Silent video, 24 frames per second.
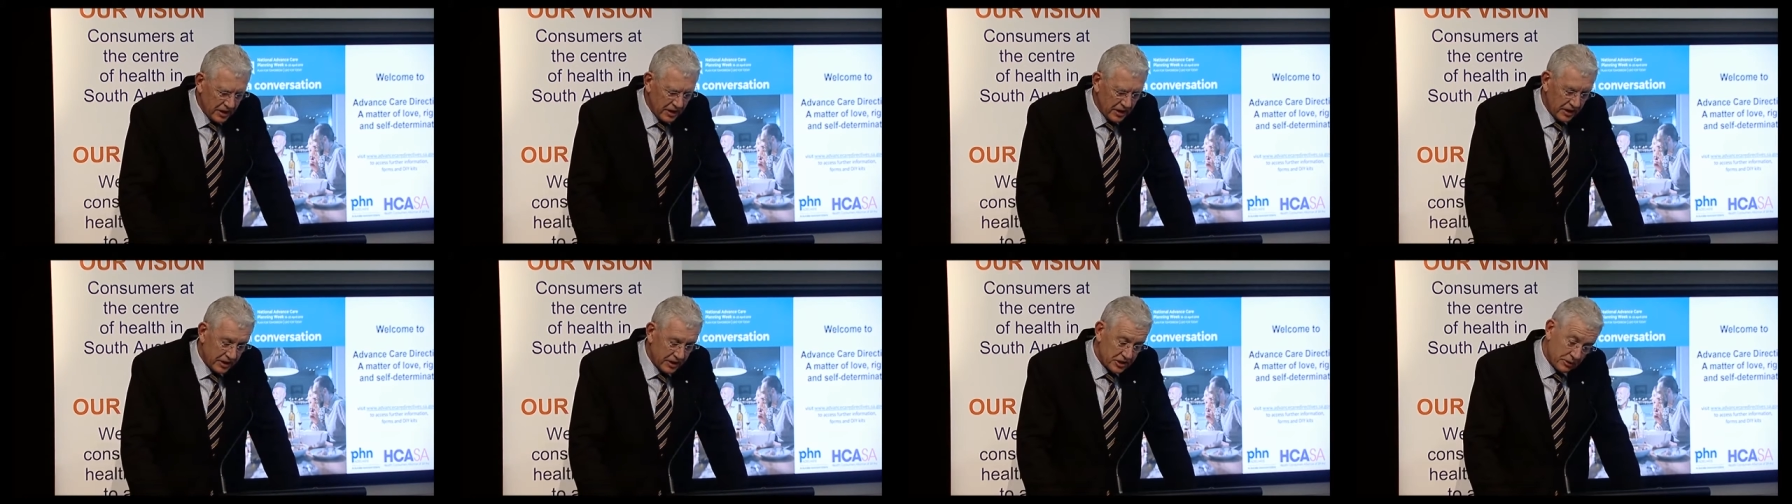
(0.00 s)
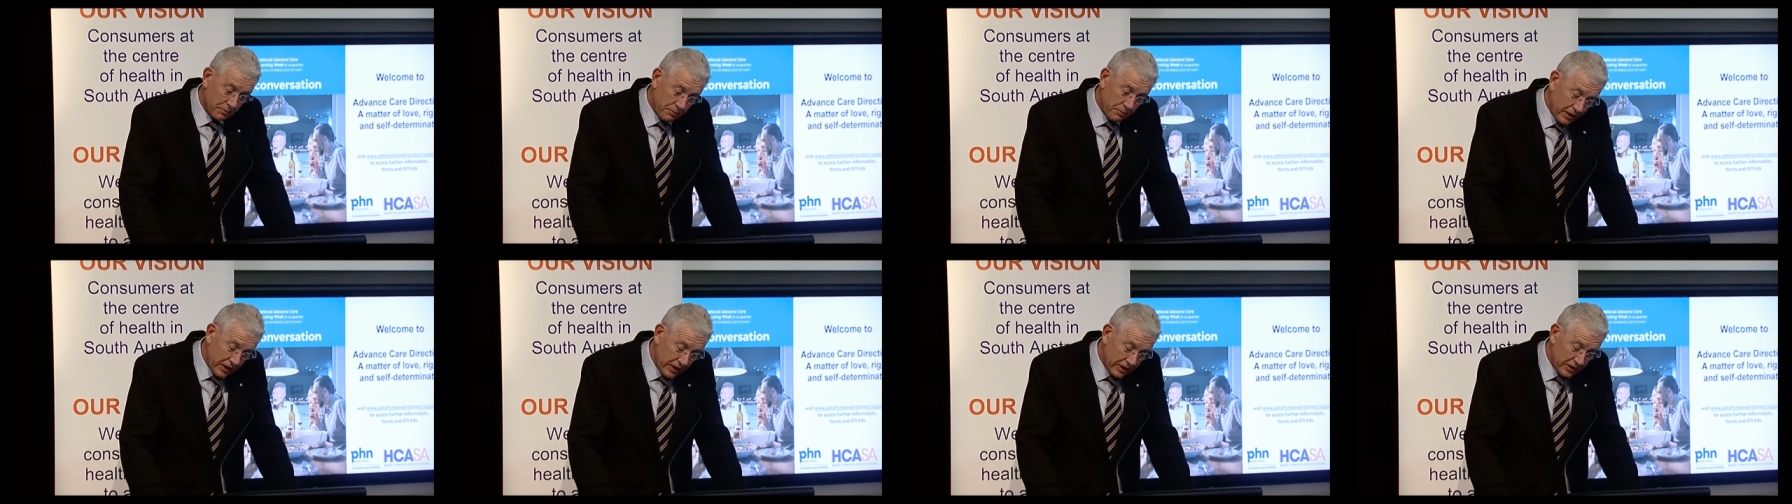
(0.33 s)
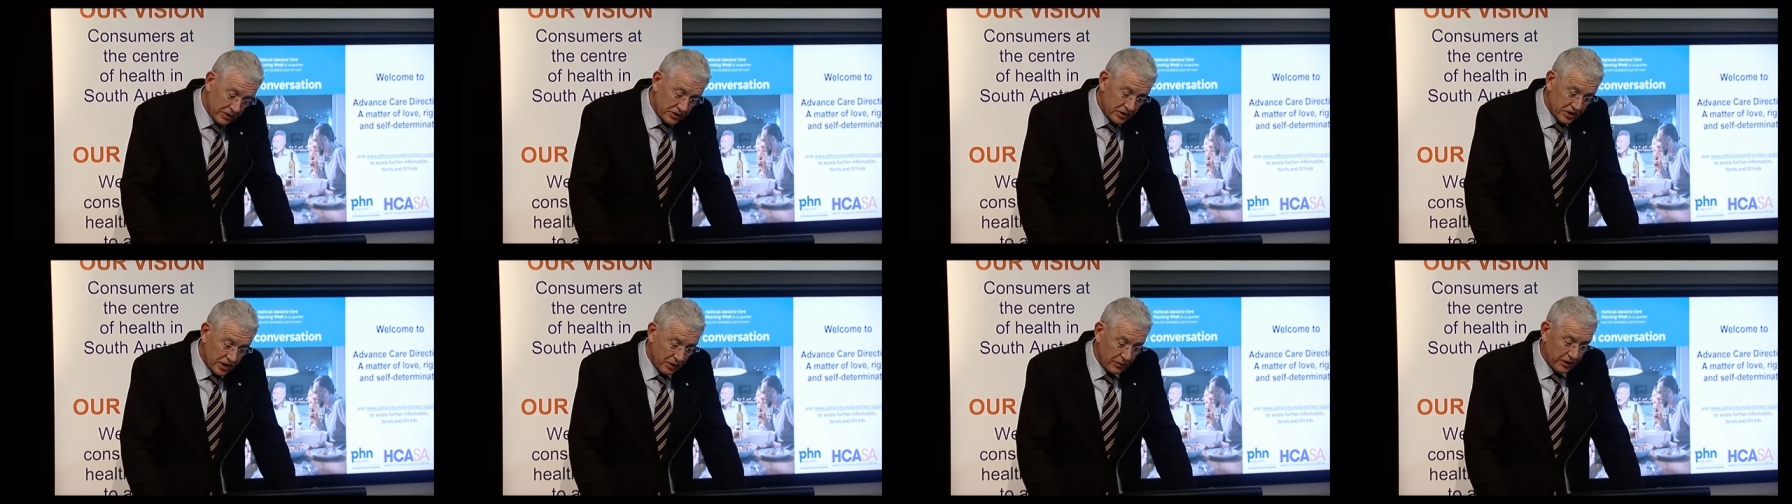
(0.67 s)
I
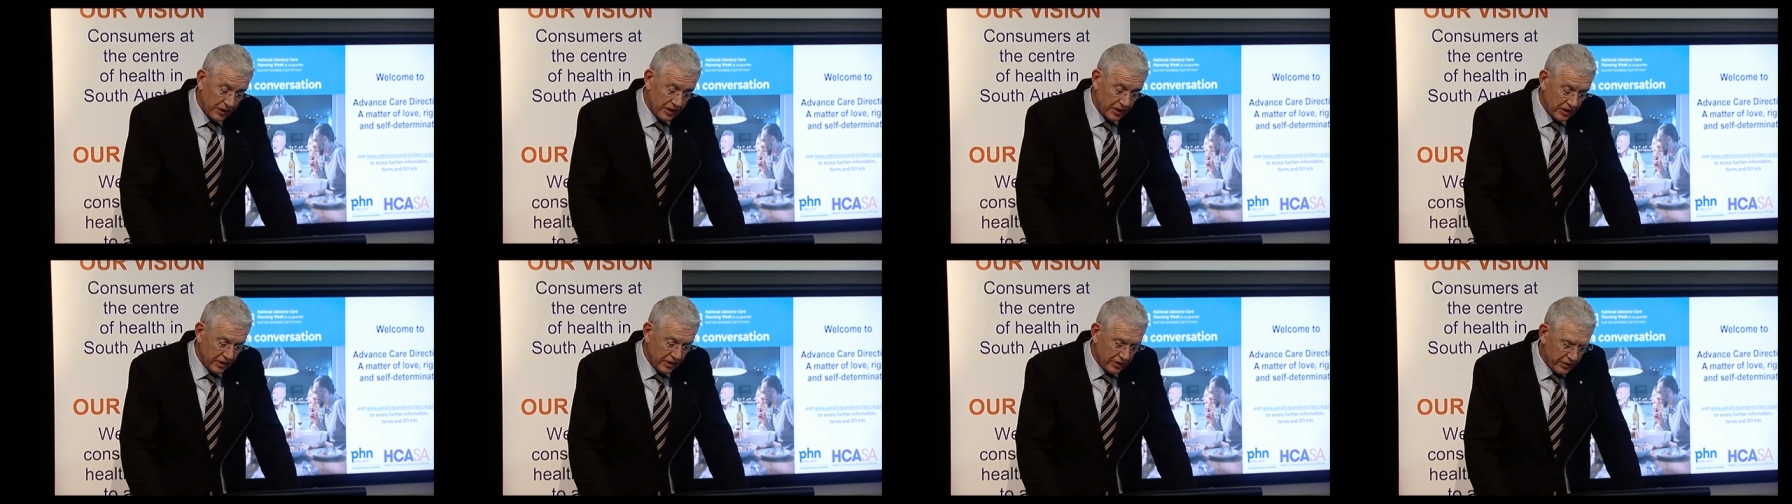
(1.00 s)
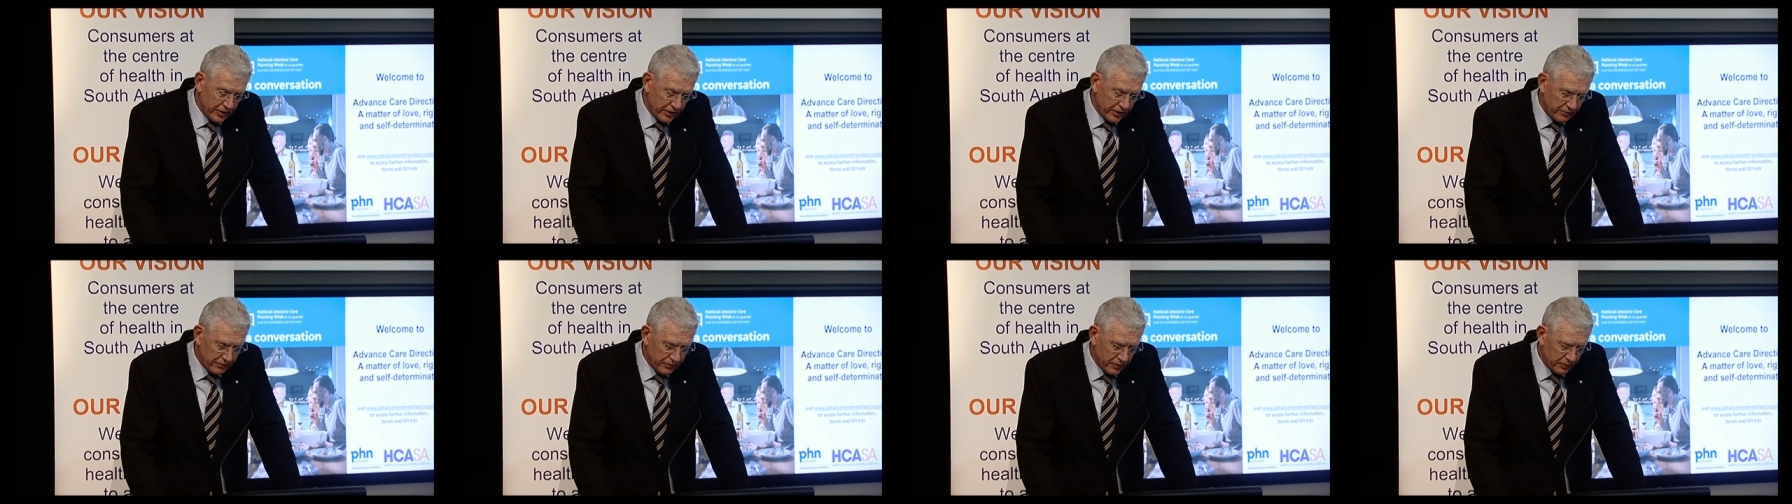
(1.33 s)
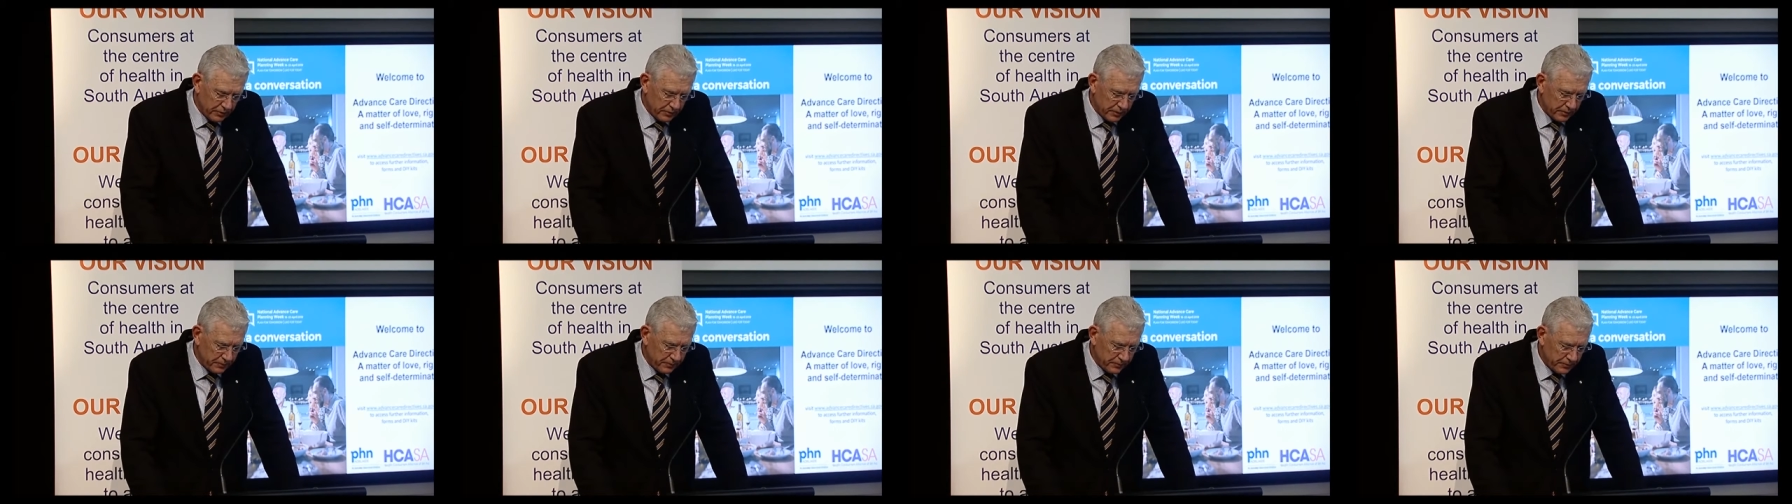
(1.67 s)
suppose, so we can learn from
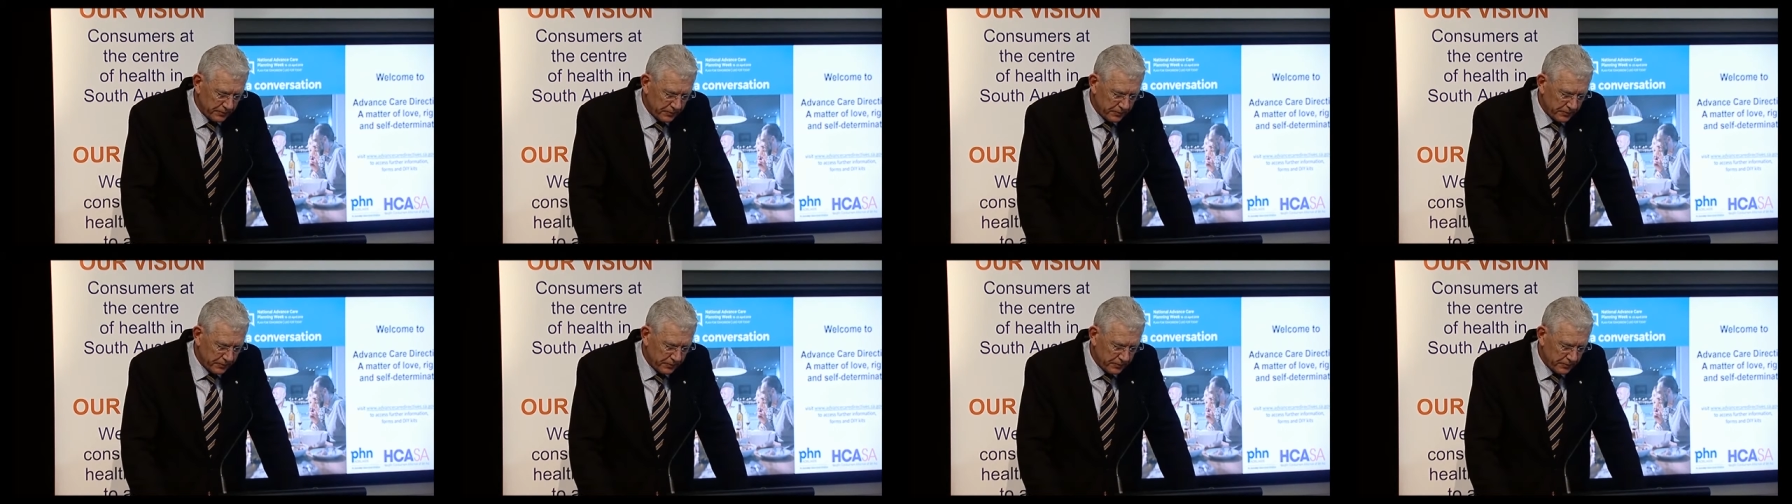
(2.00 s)
them.